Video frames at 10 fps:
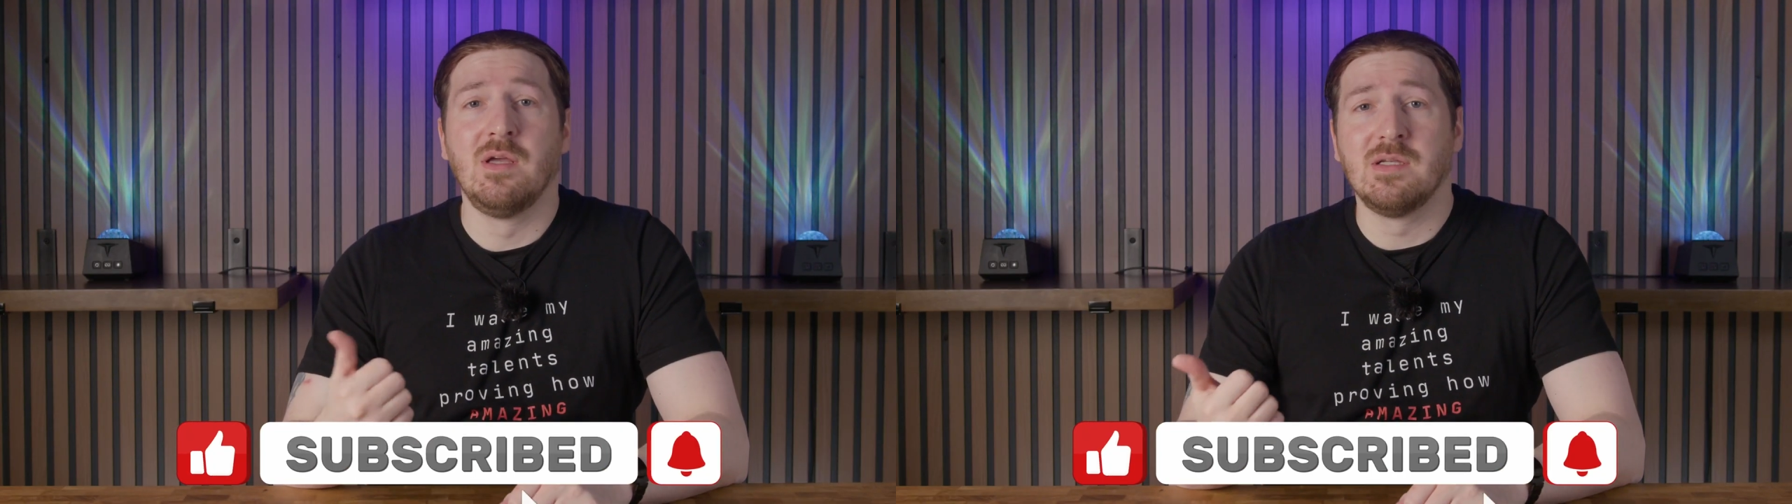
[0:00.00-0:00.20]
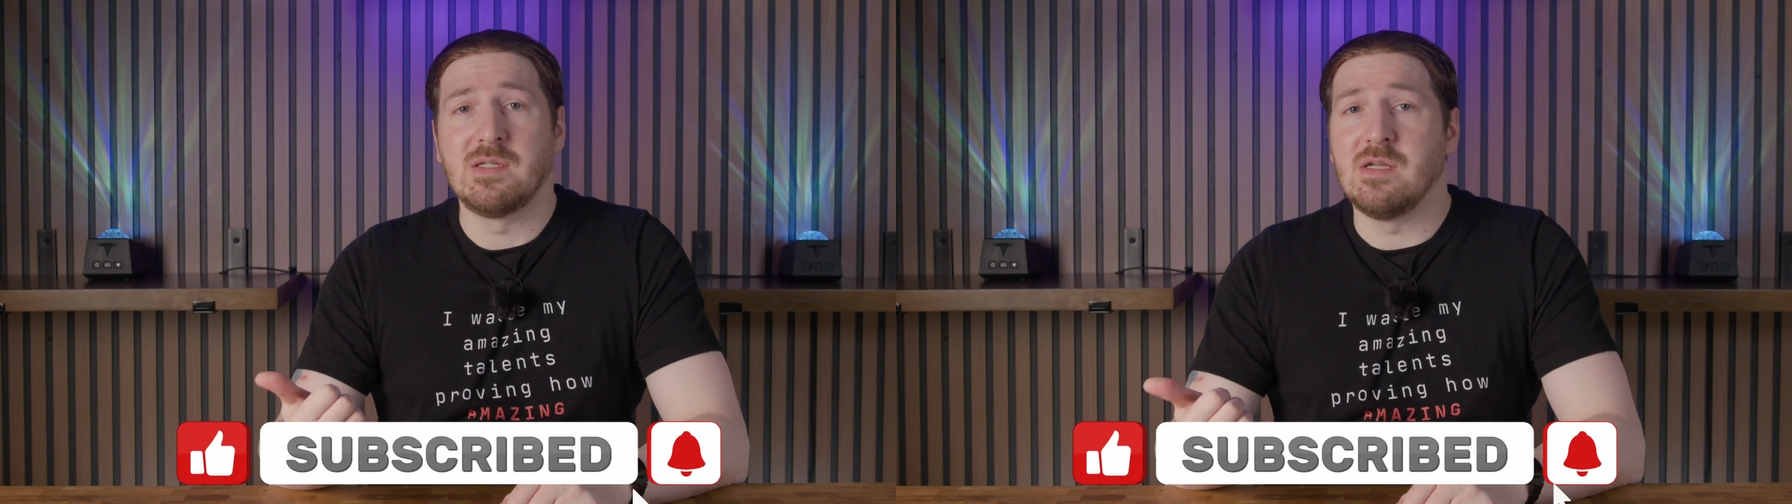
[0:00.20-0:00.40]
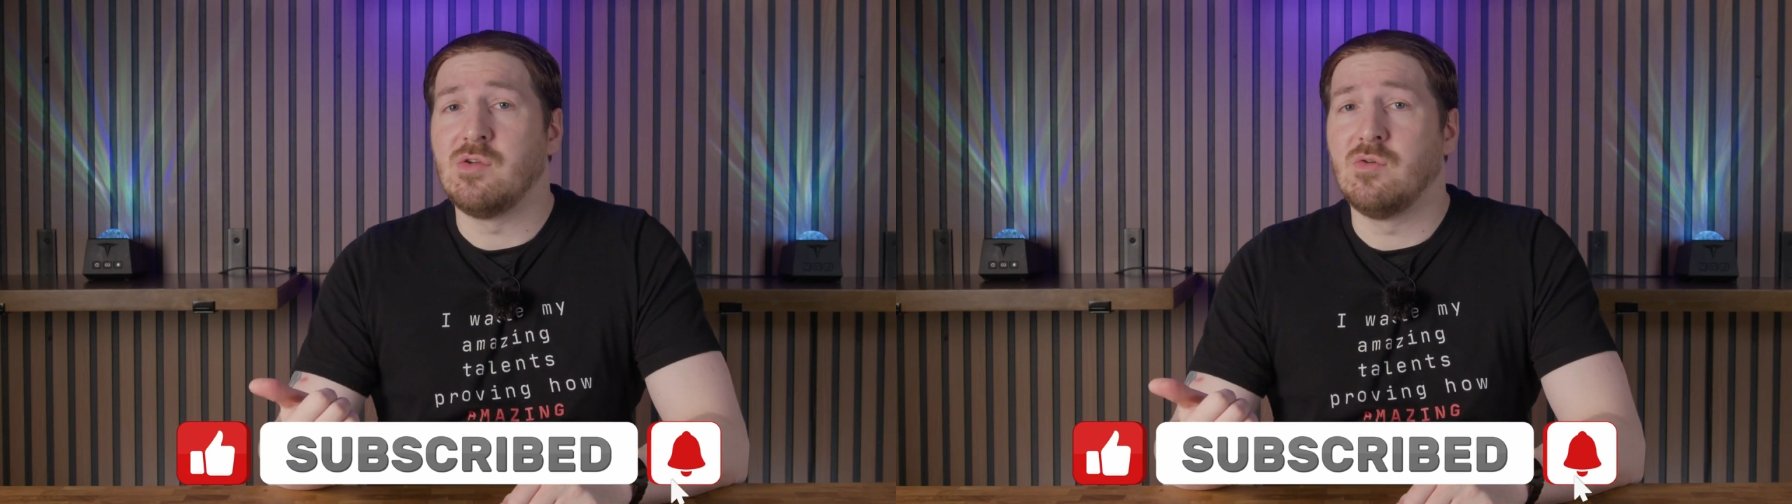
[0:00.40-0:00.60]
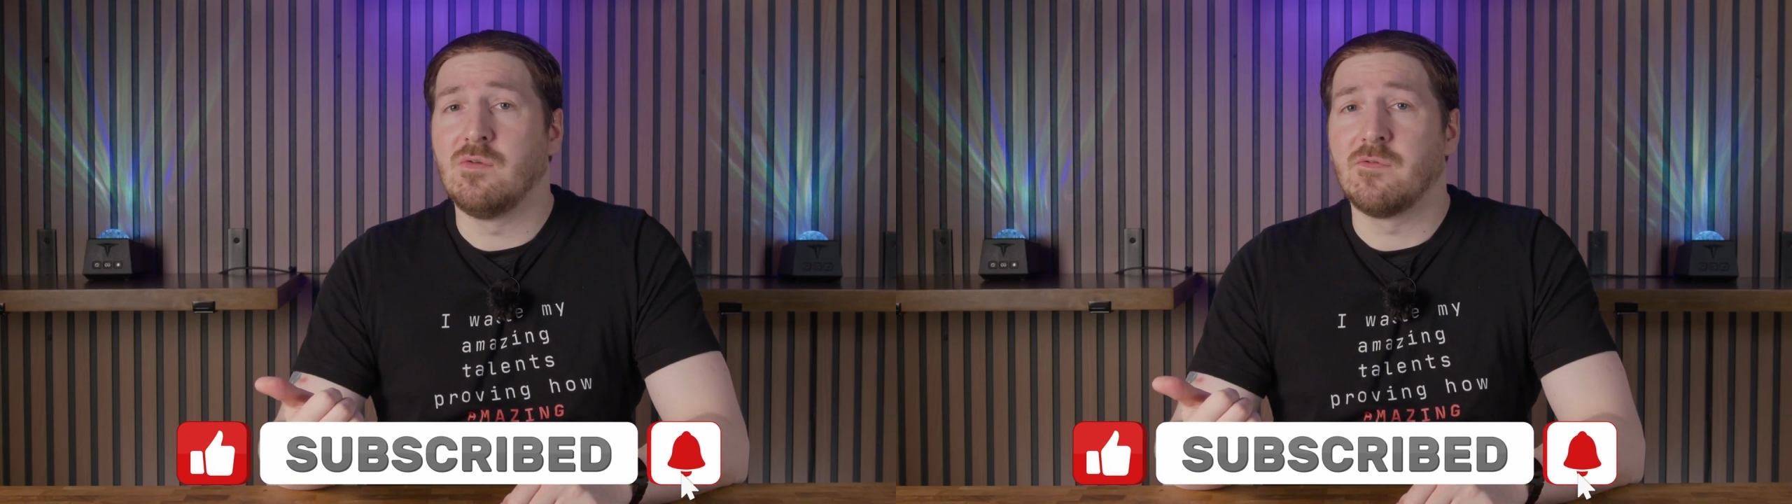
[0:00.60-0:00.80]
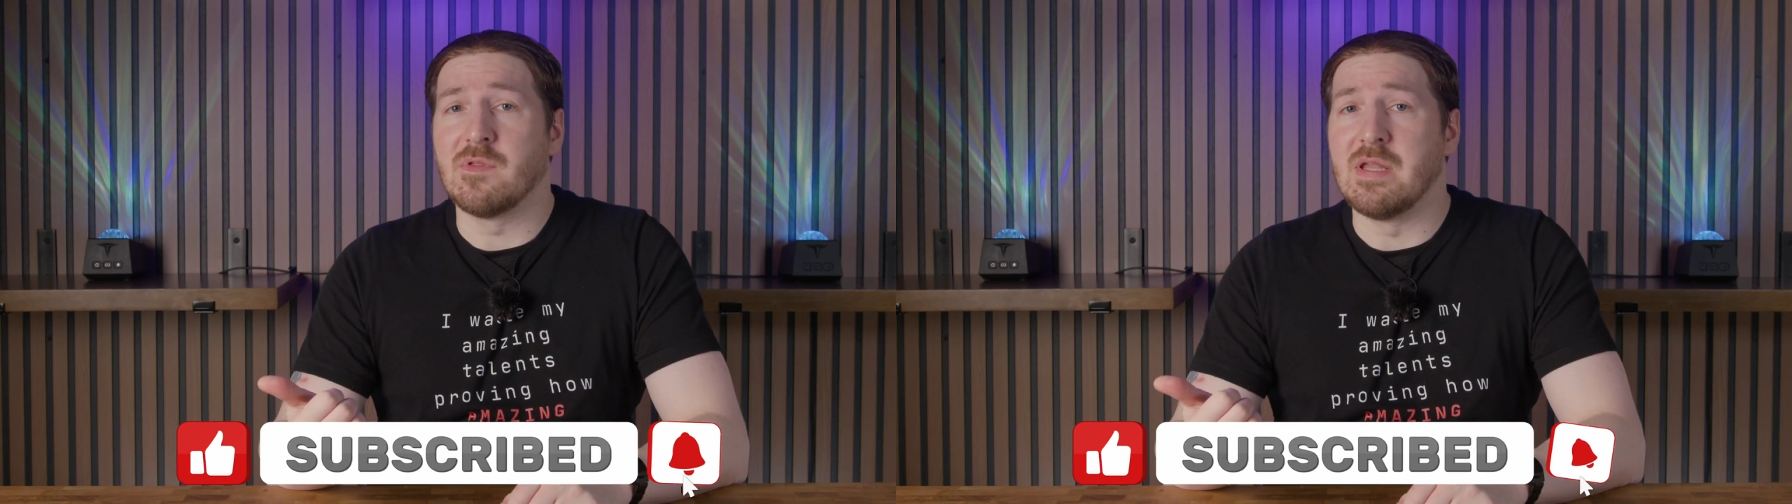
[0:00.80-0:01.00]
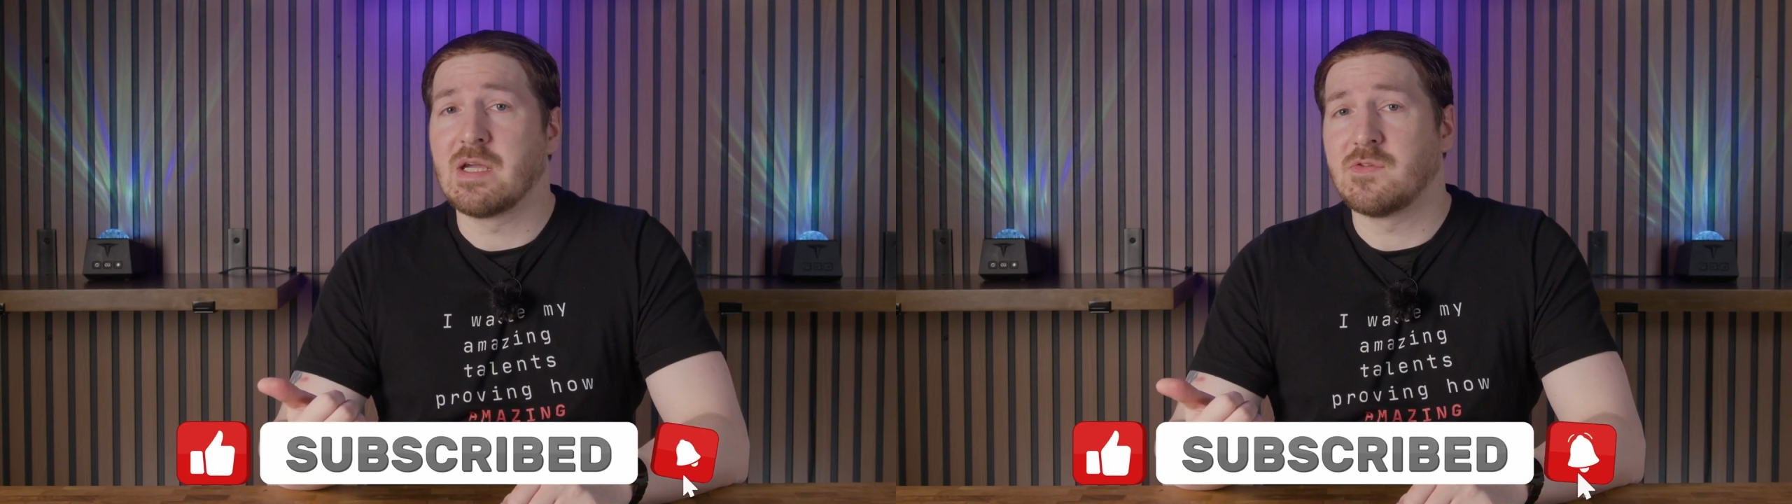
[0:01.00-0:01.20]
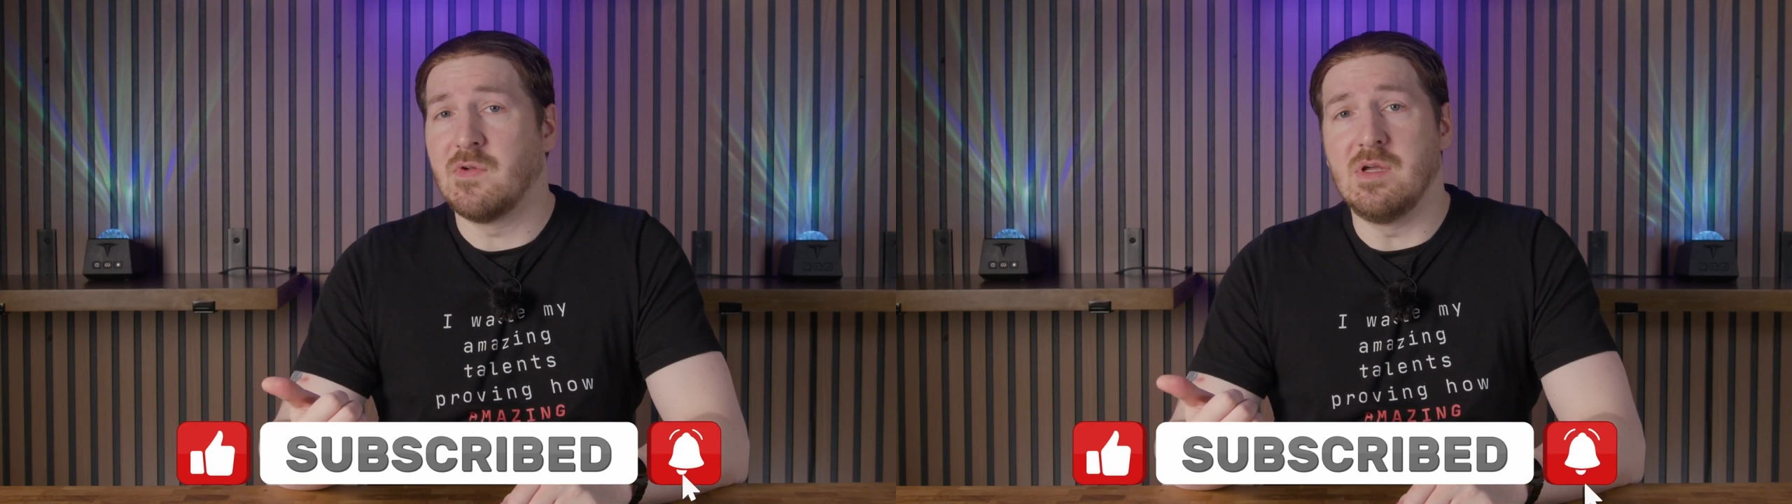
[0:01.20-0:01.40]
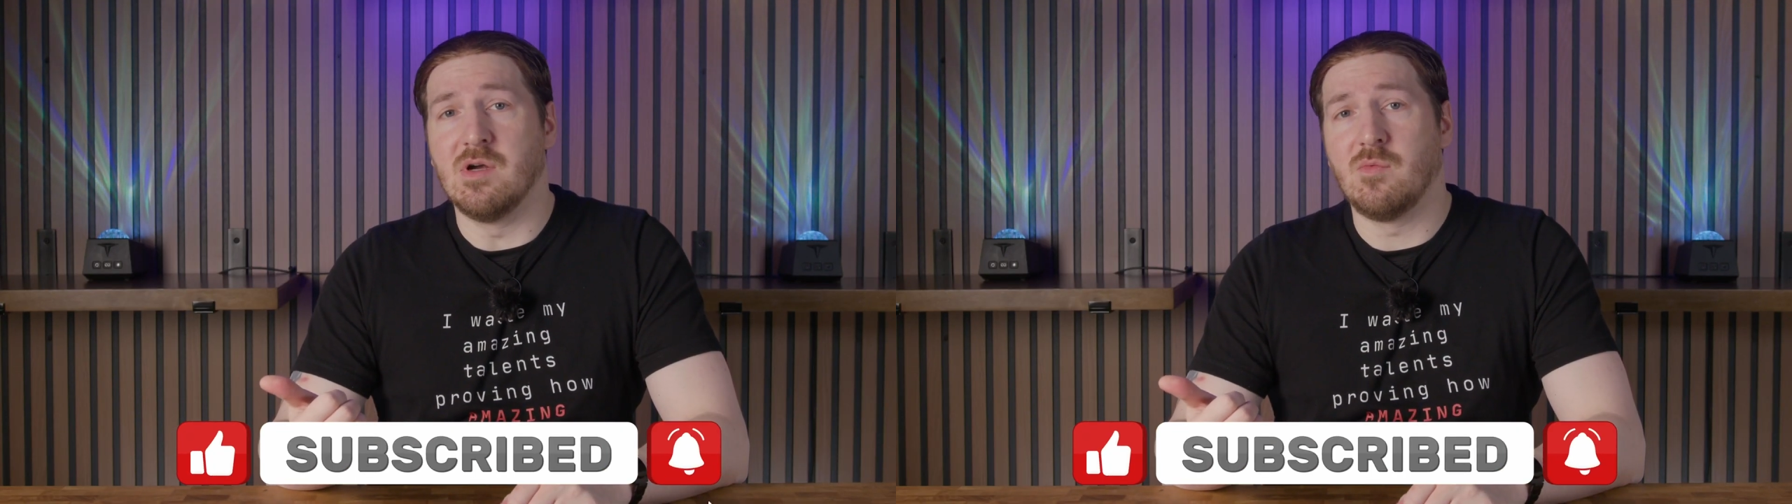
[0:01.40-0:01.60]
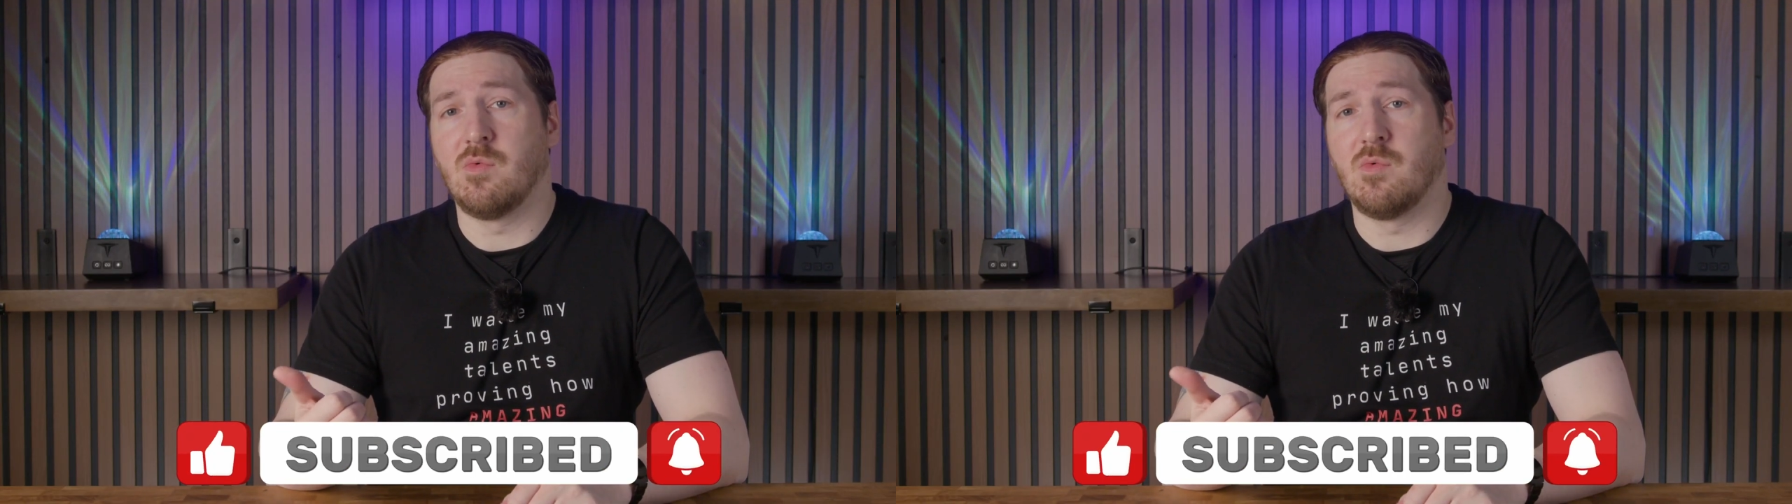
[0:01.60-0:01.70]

Stay tuned for the next video